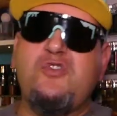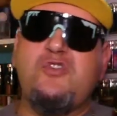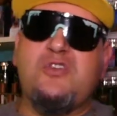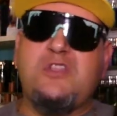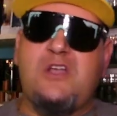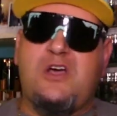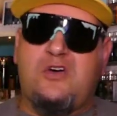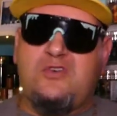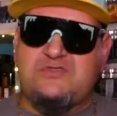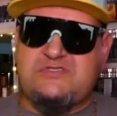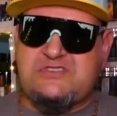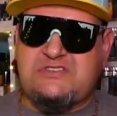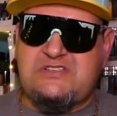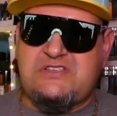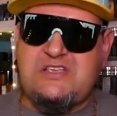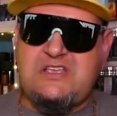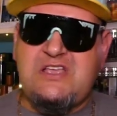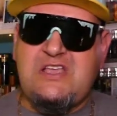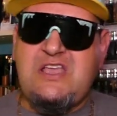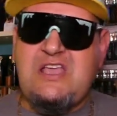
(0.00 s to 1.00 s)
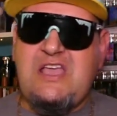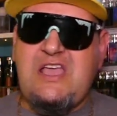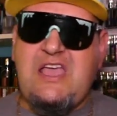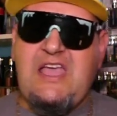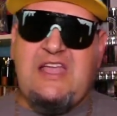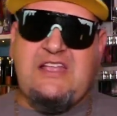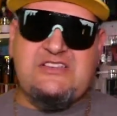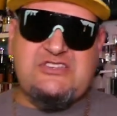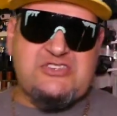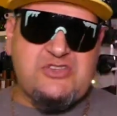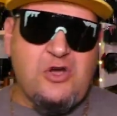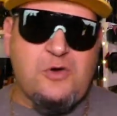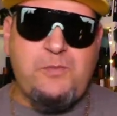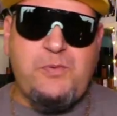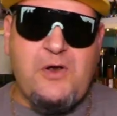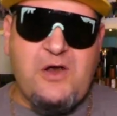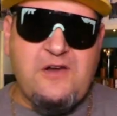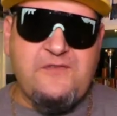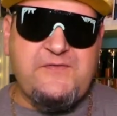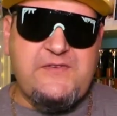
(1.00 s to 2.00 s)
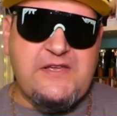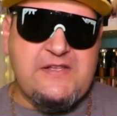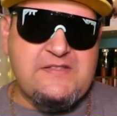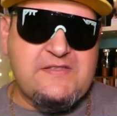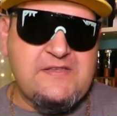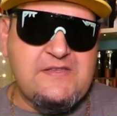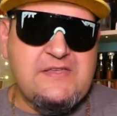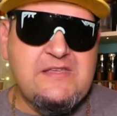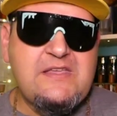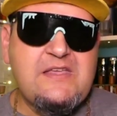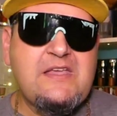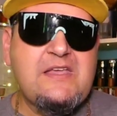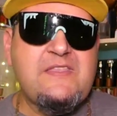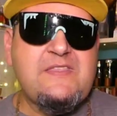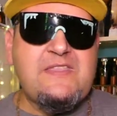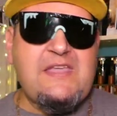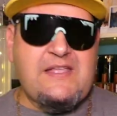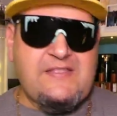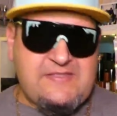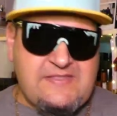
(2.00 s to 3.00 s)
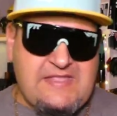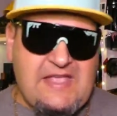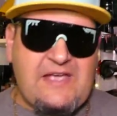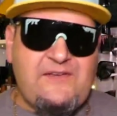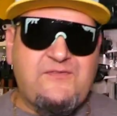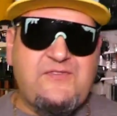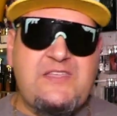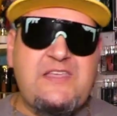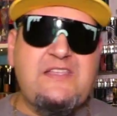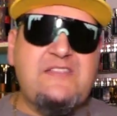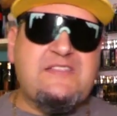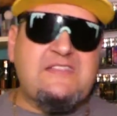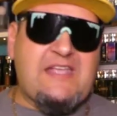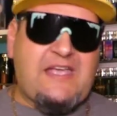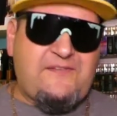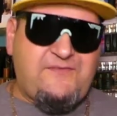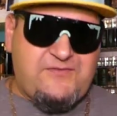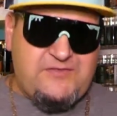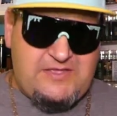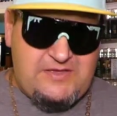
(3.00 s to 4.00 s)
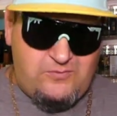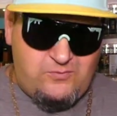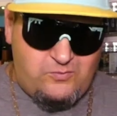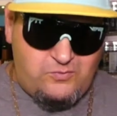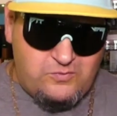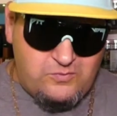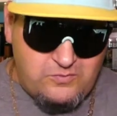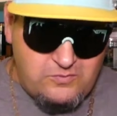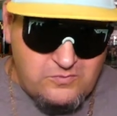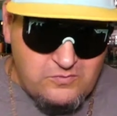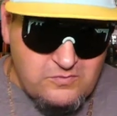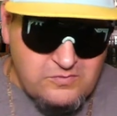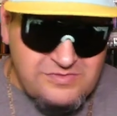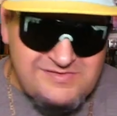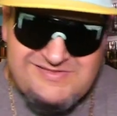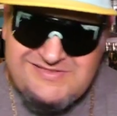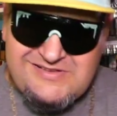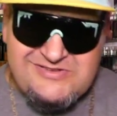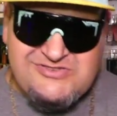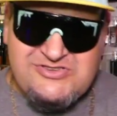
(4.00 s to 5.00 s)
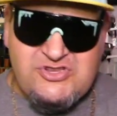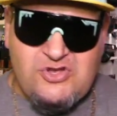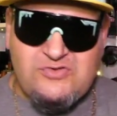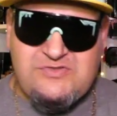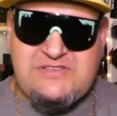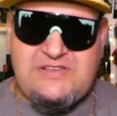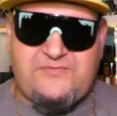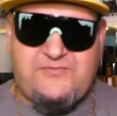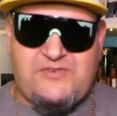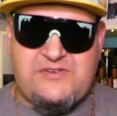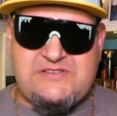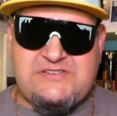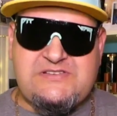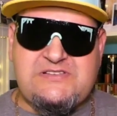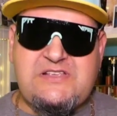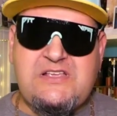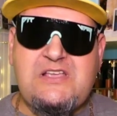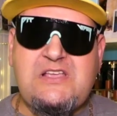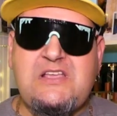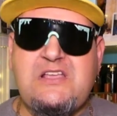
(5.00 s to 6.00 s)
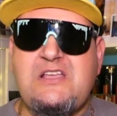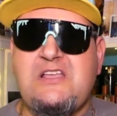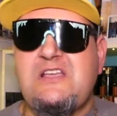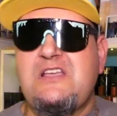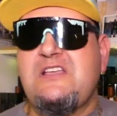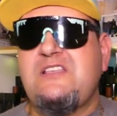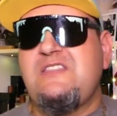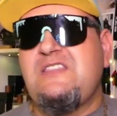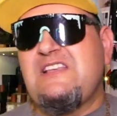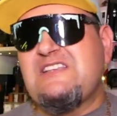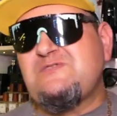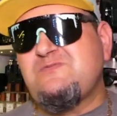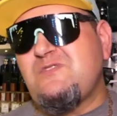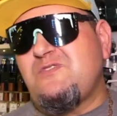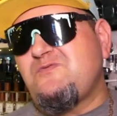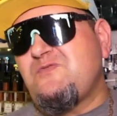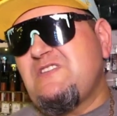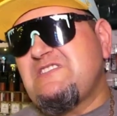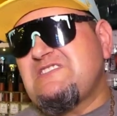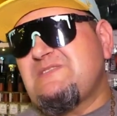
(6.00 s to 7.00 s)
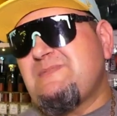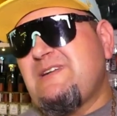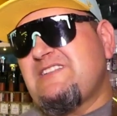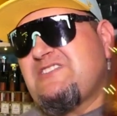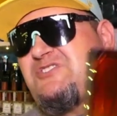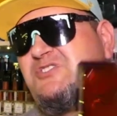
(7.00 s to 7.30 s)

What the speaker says: close and so perfect that definitely there's no difference. This one runs about